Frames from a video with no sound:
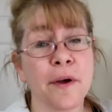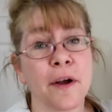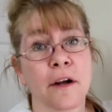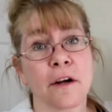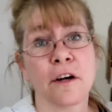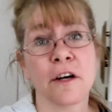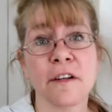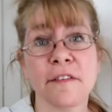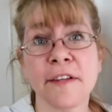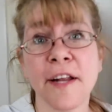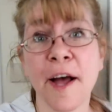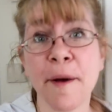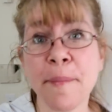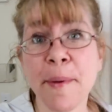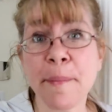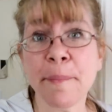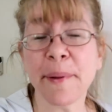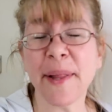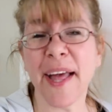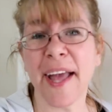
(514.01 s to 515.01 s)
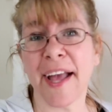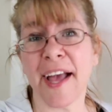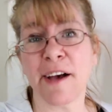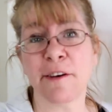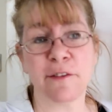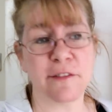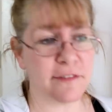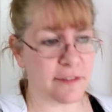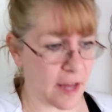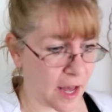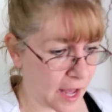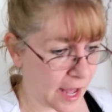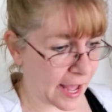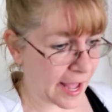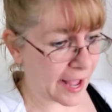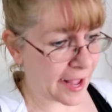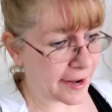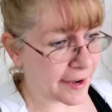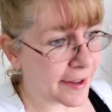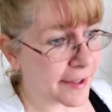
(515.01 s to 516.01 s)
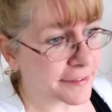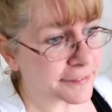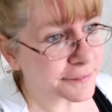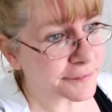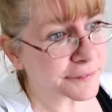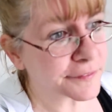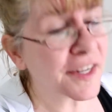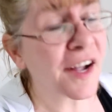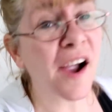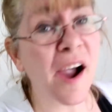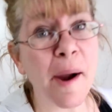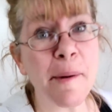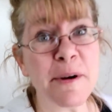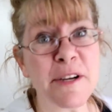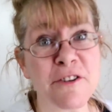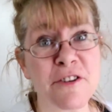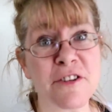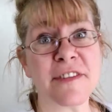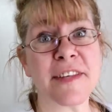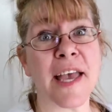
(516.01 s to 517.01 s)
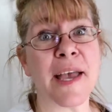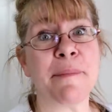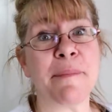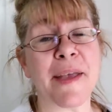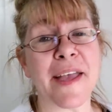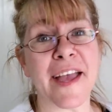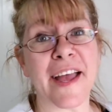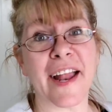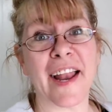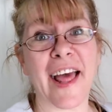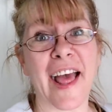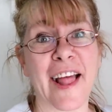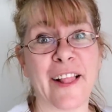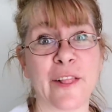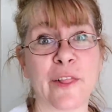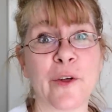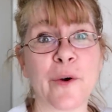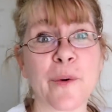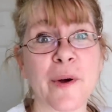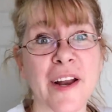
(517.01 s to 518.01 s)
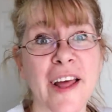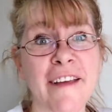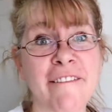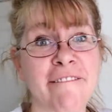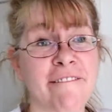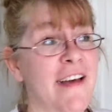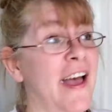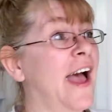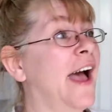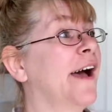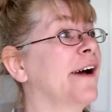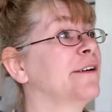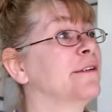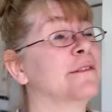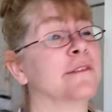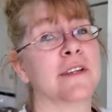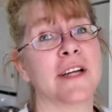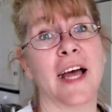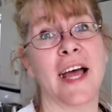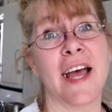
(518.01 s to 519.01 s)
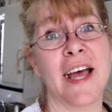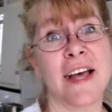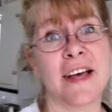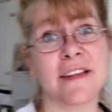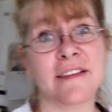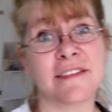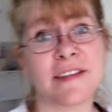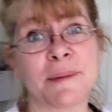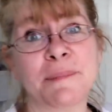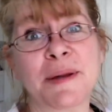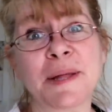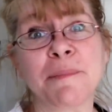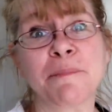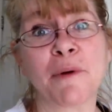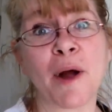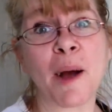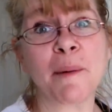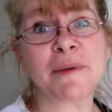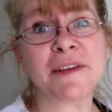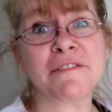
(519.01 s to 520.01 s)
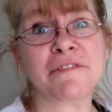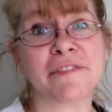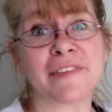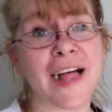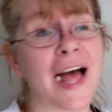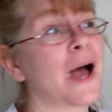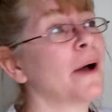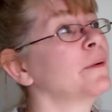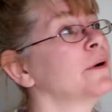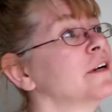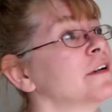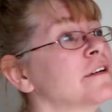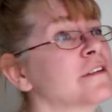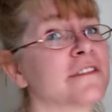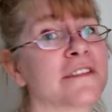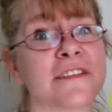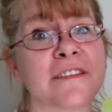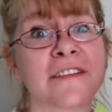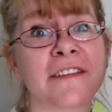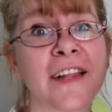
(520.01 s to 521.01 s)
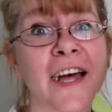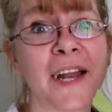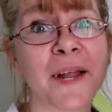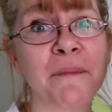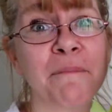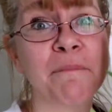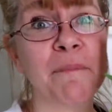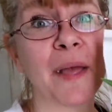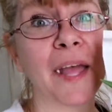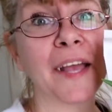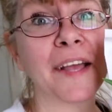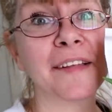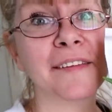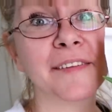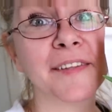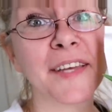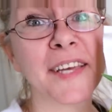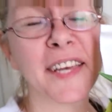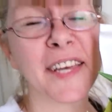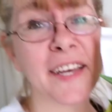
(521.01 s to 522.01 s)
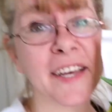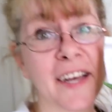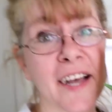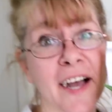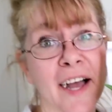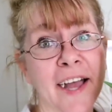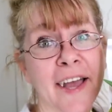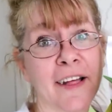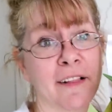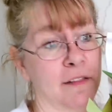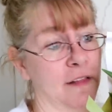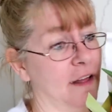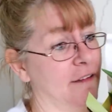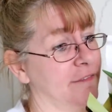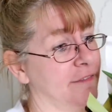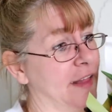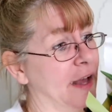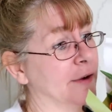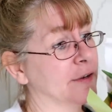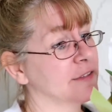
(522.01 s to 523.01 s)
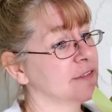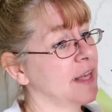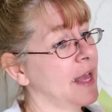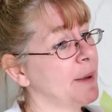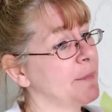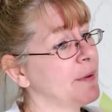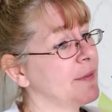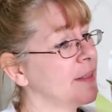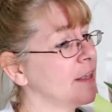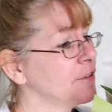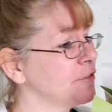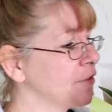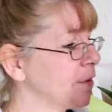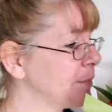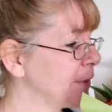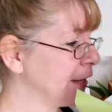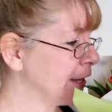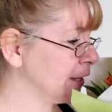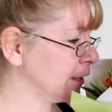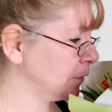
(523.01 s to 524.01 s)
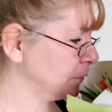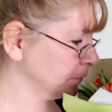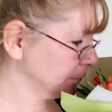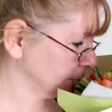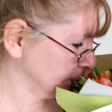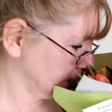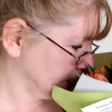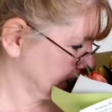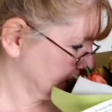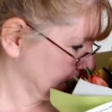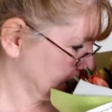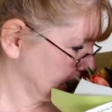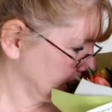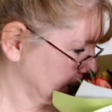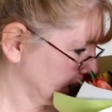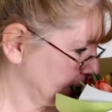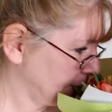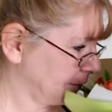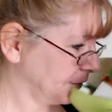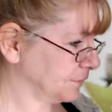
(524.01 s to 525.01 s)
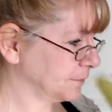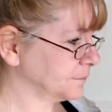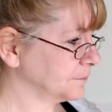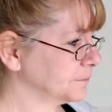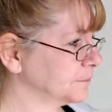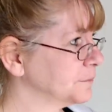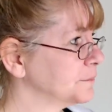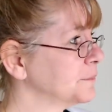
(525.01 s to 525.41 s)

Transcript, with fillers: The girls and I have been playing outside. We just came in and look what I found. Somebody brought me flowers. Isn't that amazing? I love flowers. Sam, are these from you? Okay, let me just,